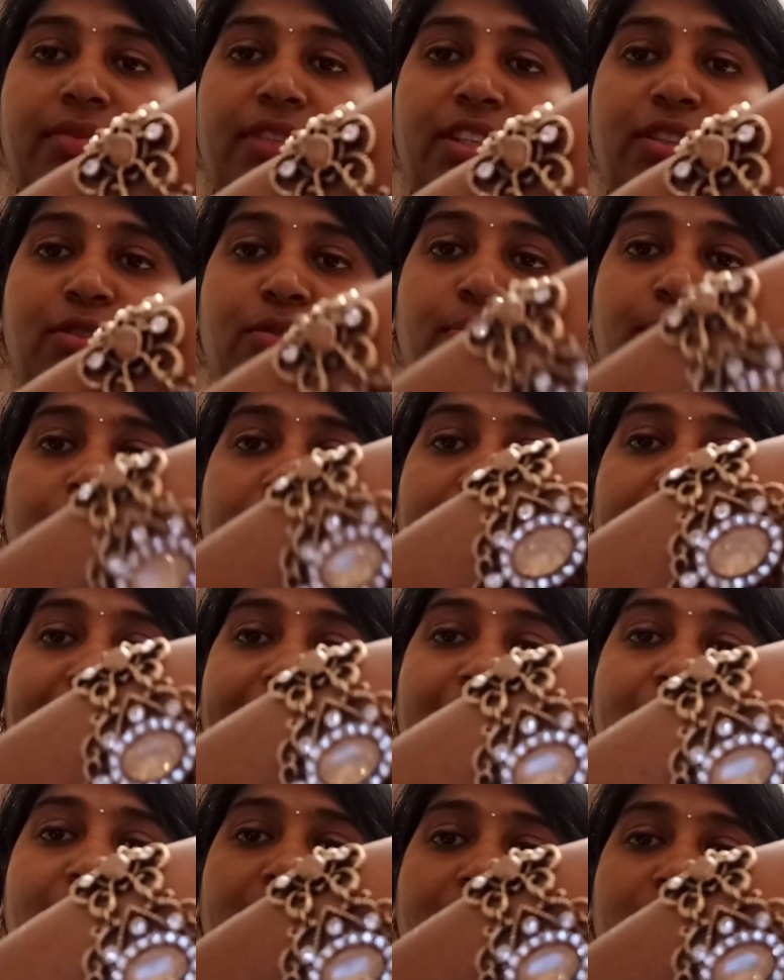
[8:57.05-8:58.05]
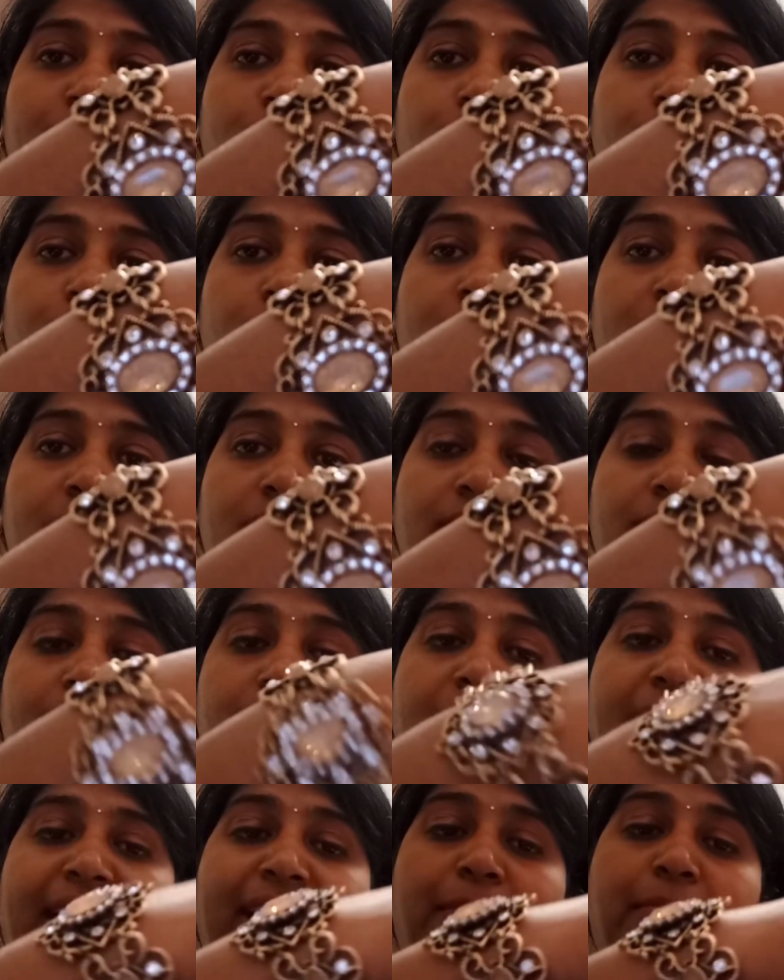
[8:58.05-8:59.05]
you know, black
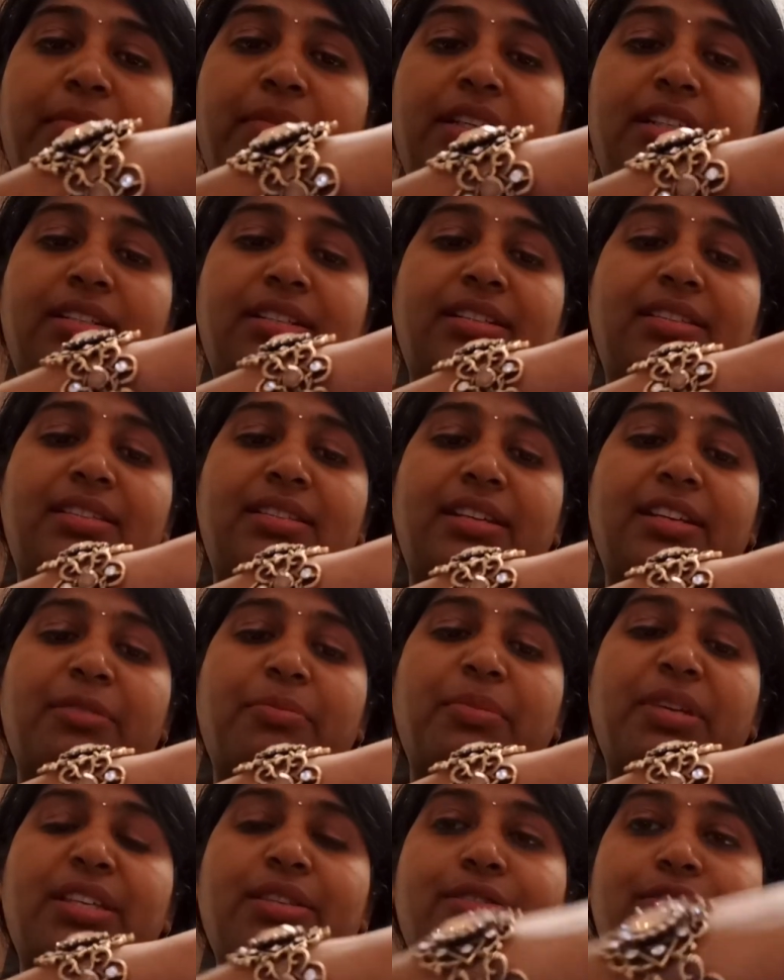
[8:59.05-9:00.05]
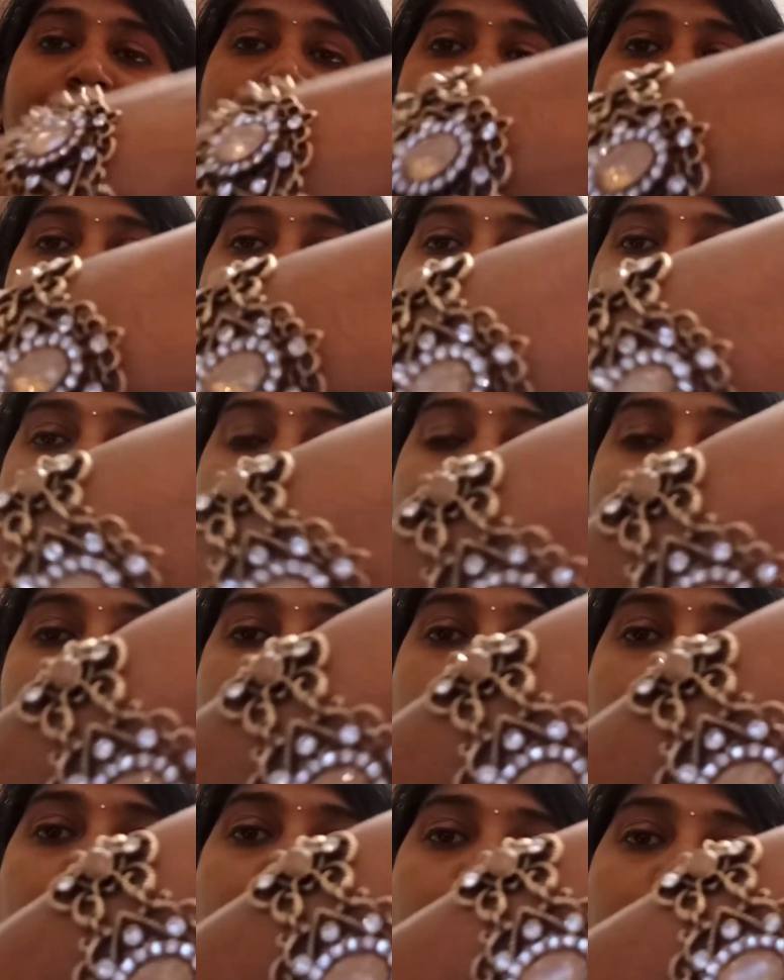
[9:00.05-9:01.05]
metal. It's like mix of black
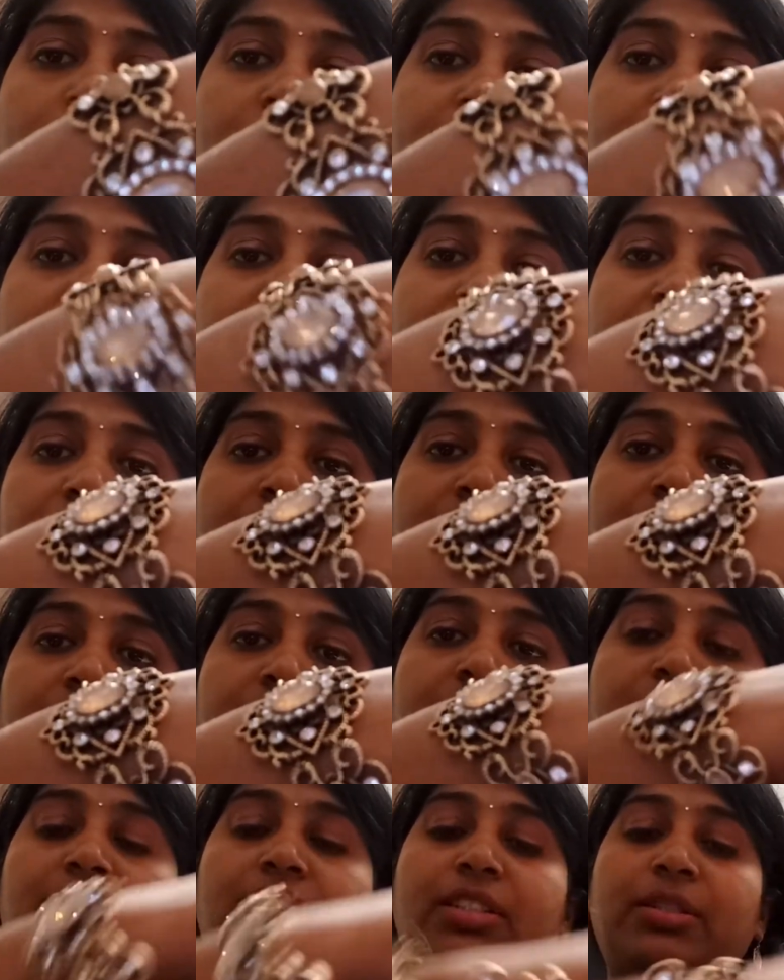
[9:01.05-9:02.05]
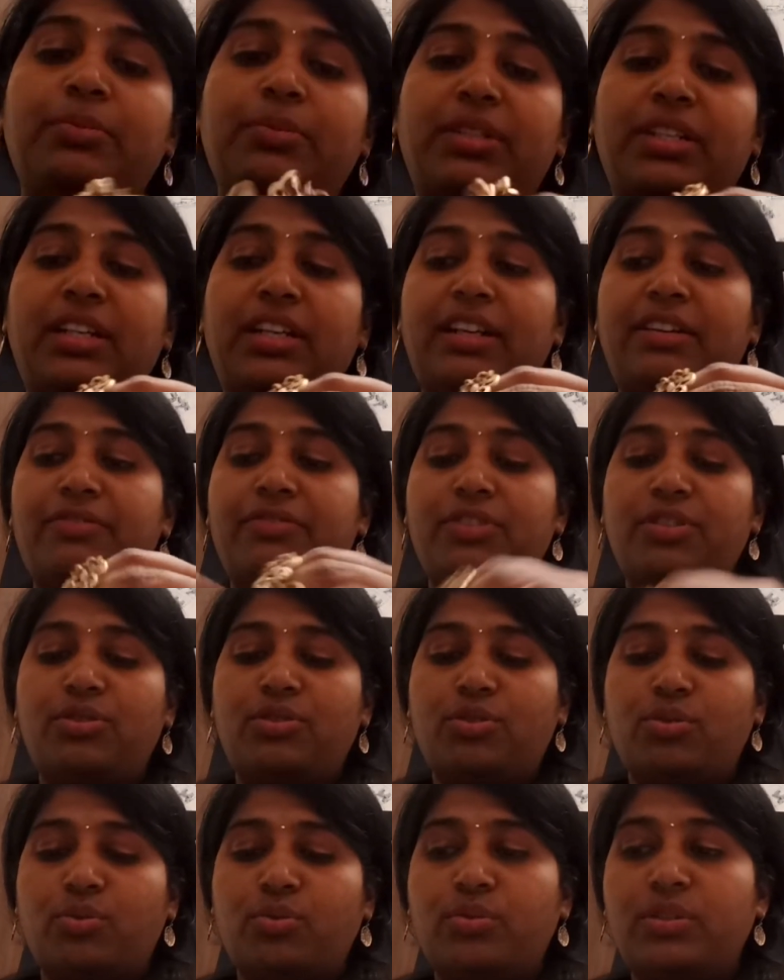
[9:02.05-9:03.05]
and gold in color. But I love the
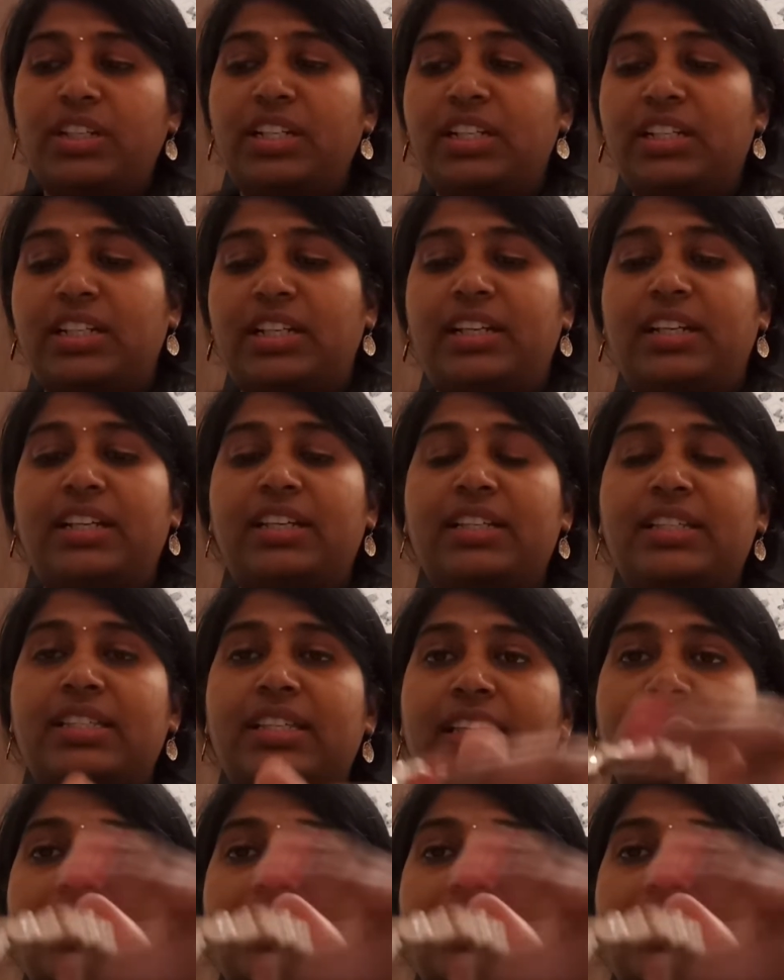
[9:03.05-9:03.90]
stone detailings.